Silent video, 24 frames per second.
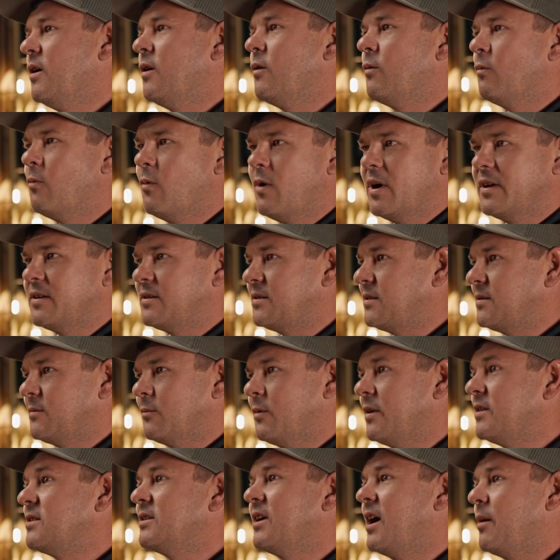What's,
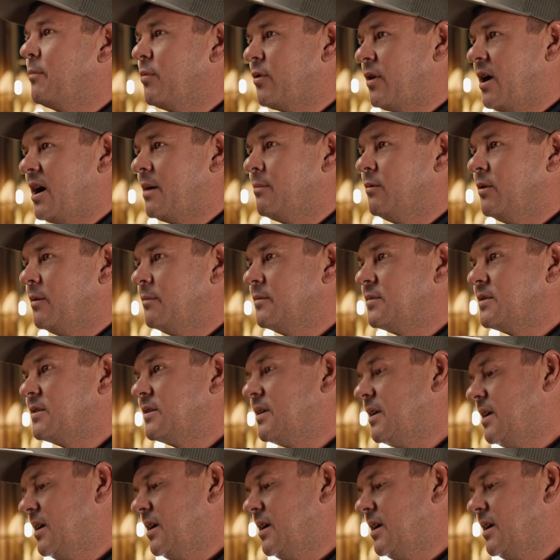what's got problems?